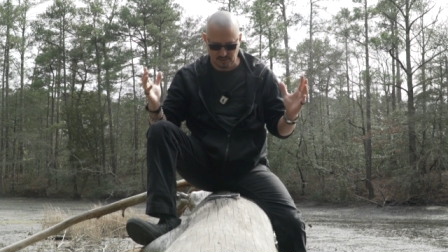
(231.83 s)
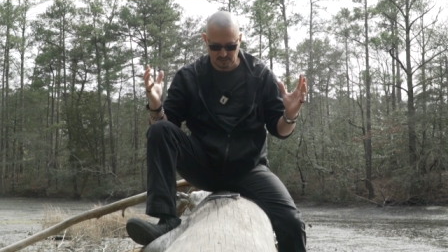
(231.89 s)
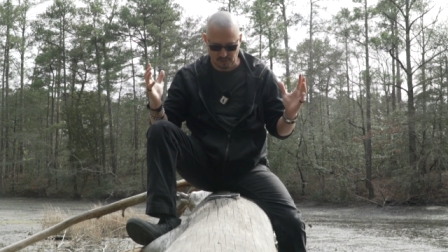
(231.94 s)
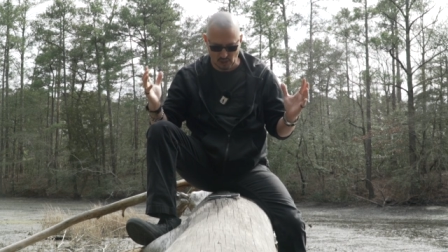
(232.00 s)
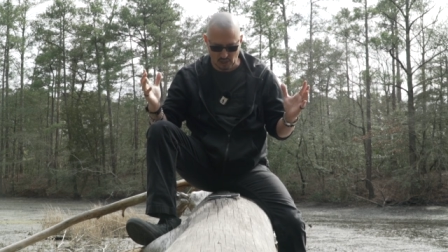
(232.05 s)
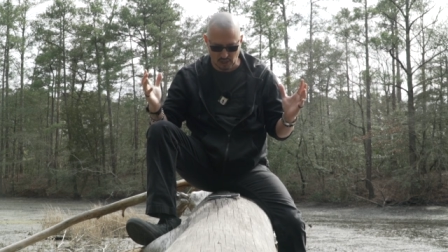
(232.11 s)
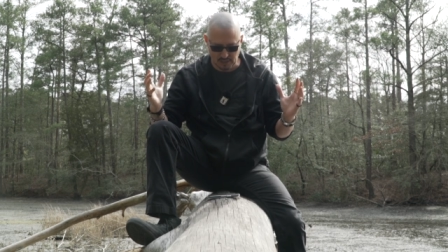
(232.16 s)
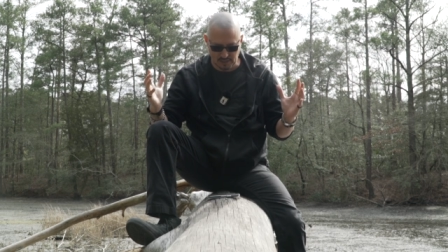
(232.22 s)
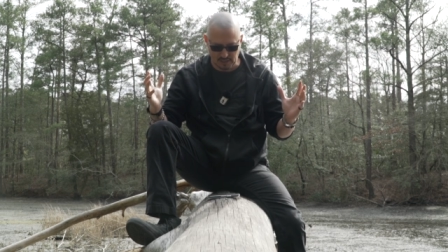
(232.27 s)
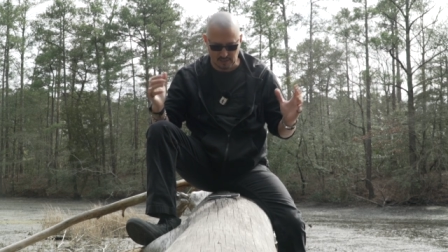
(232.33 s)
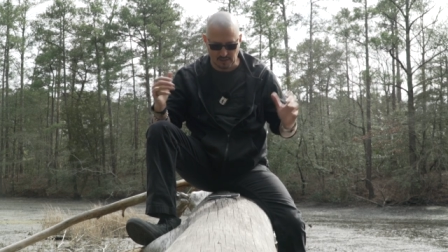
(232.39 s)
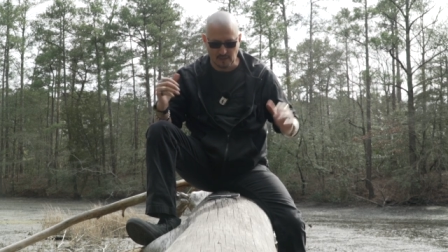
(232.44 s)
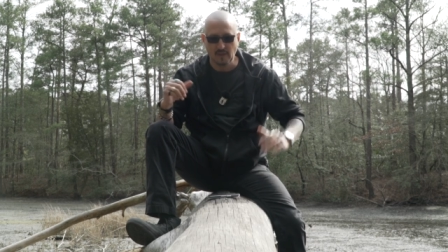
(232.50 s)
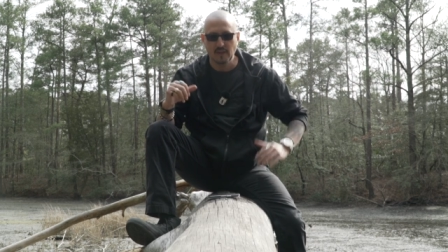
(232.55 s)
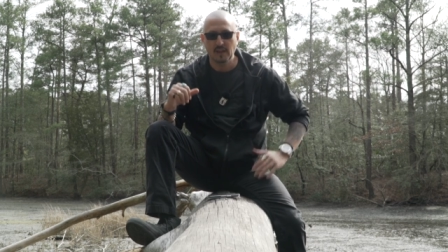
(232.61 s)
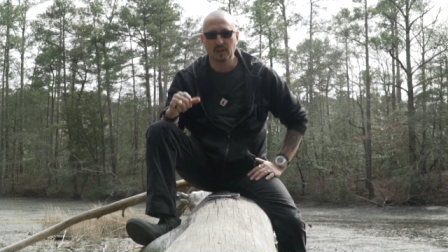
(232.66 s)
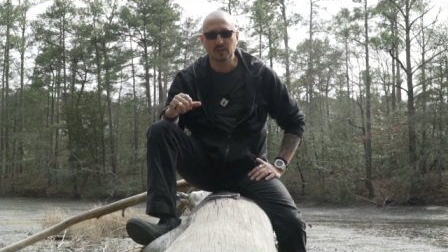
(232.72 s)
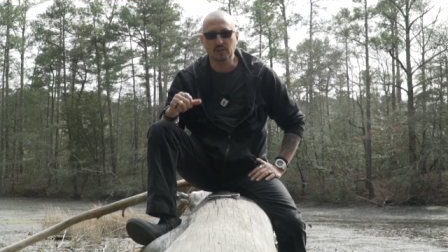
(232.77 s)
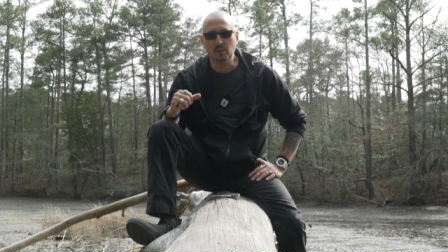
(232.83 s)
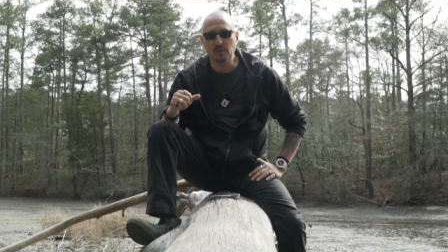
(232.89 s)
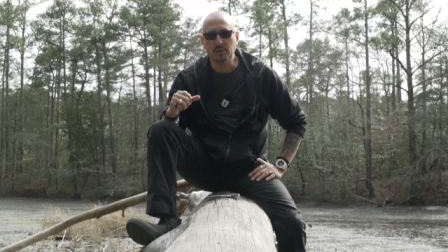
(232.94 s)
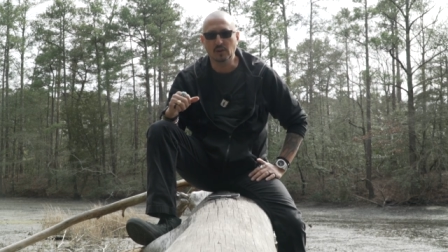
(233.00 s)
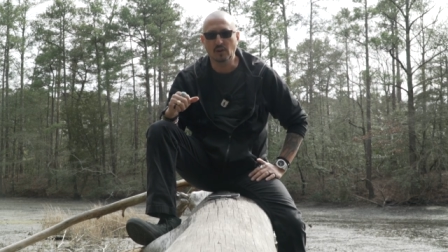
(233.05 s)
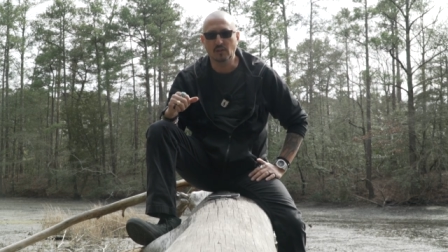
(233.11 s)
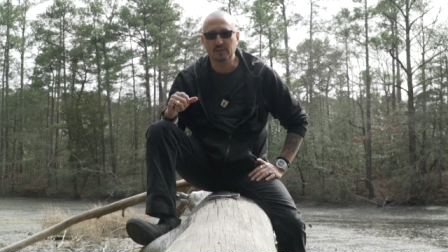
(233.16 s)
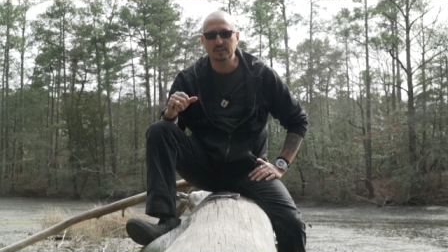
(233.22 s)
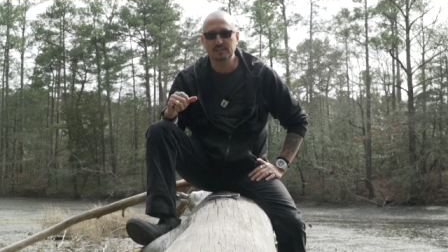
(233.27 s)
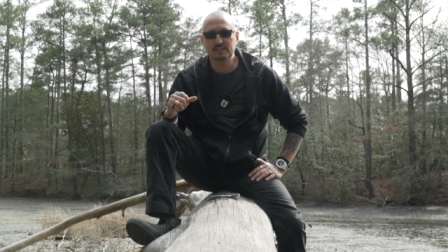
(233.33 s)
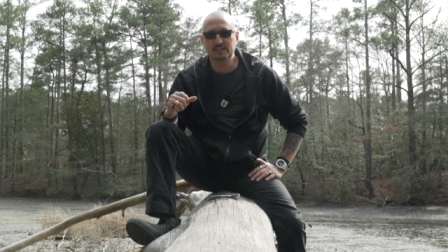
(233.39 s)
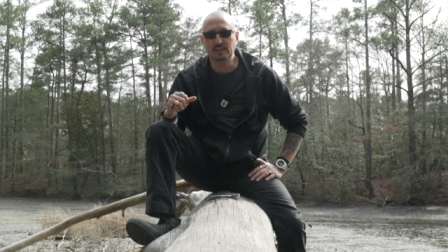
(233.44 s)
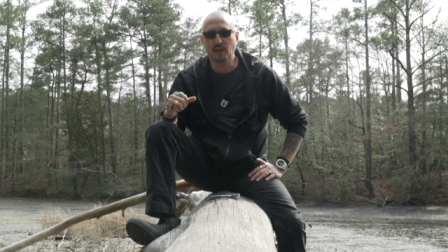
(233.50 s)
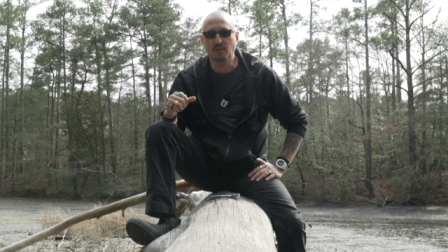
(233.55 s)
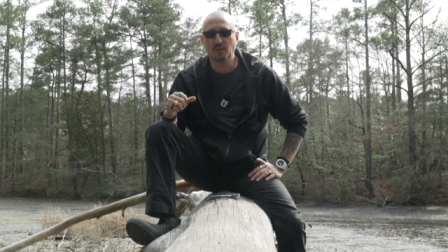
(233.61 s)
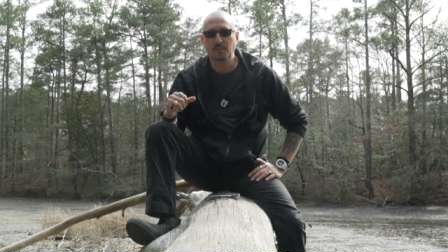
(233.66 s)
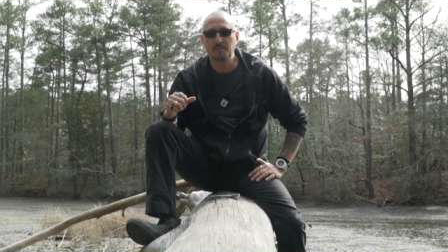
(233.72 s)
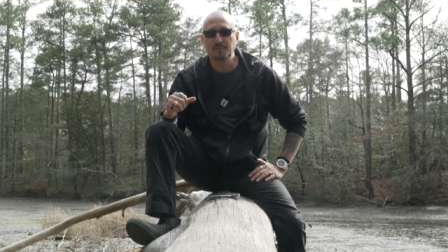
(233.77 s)
talking and doing all this
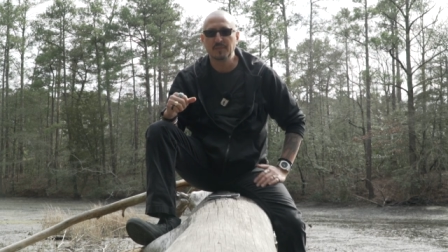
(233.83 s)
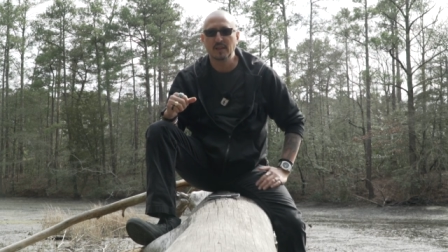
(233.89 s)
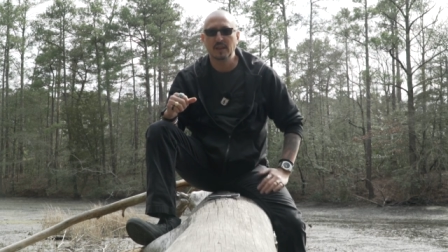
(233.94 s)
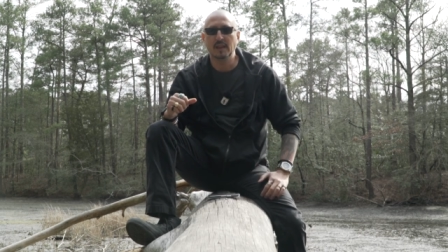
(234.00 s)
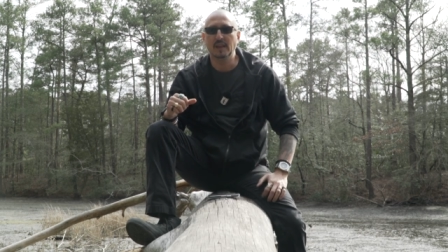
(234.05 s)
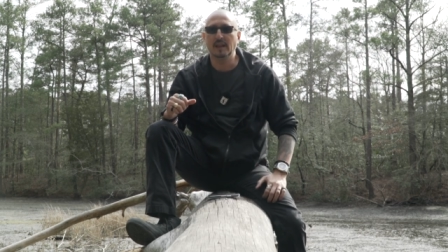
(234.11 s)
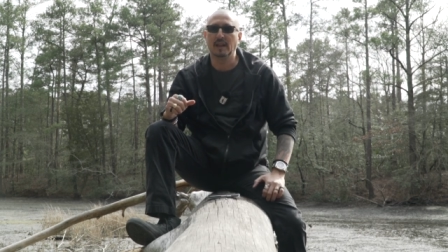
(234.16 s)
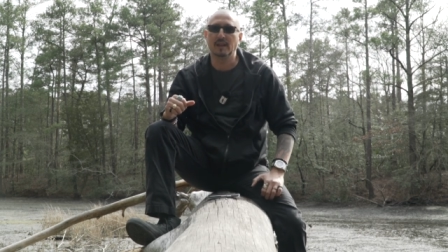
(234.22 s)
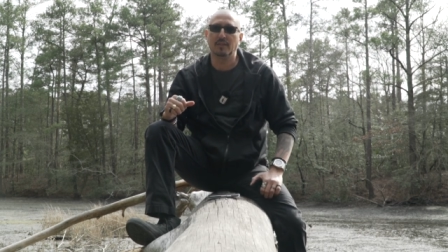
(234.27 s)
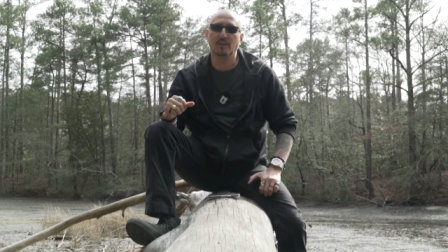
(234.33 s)
stuff. And I